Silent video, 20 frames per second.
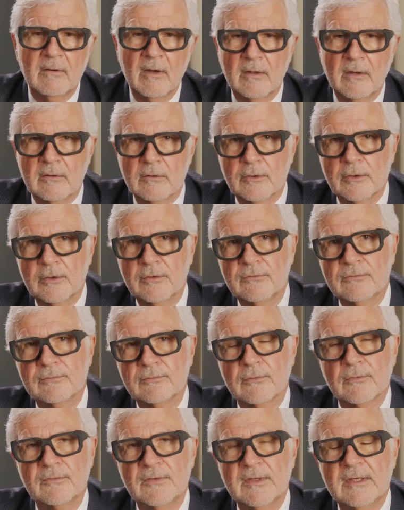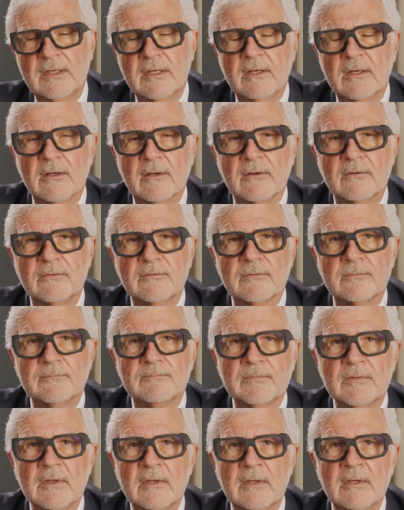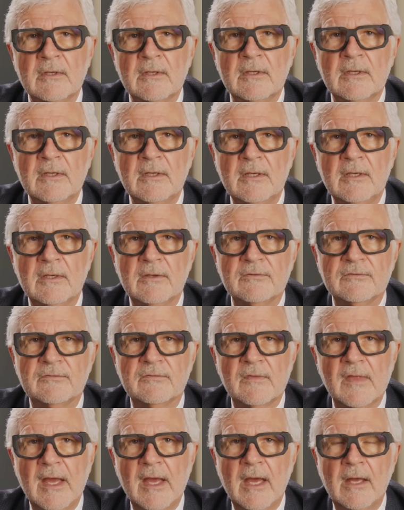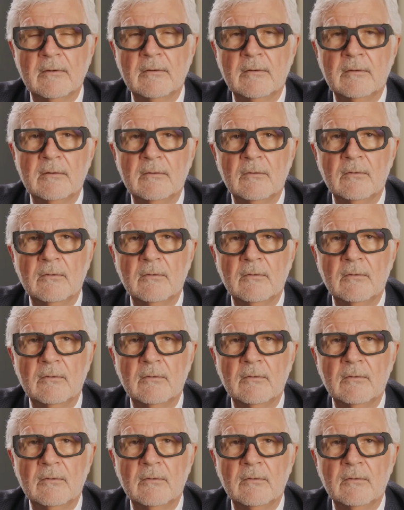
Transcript: I learned through the years is that